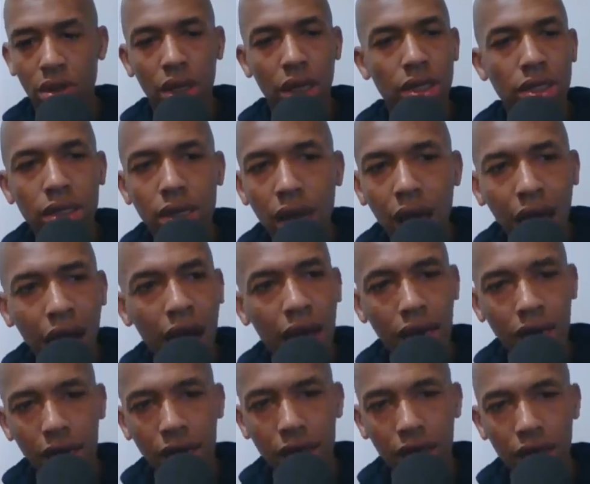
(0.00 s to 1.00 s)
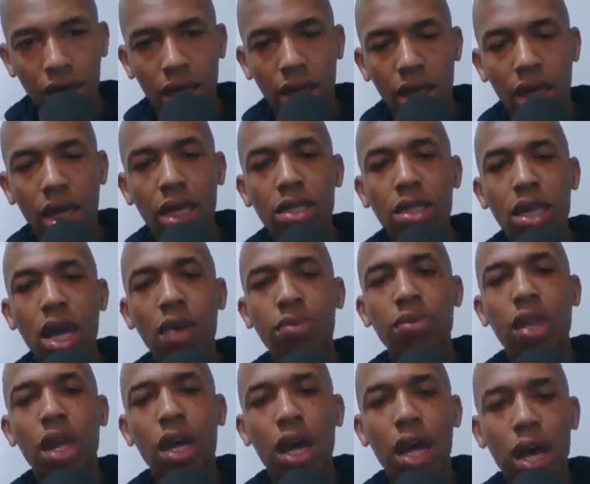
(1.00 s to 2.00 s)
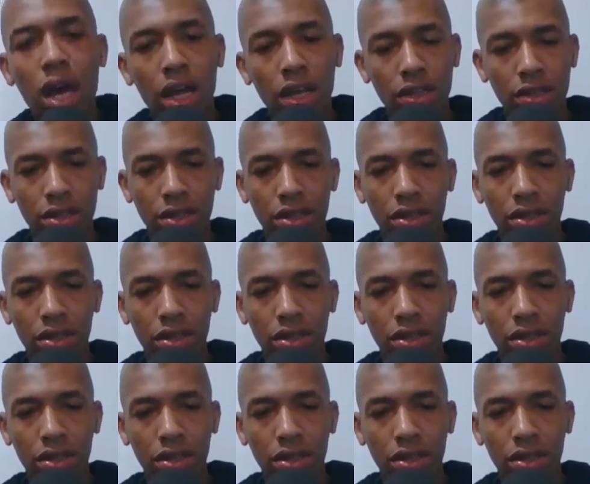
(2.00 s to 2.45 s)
It's not. It's up to us.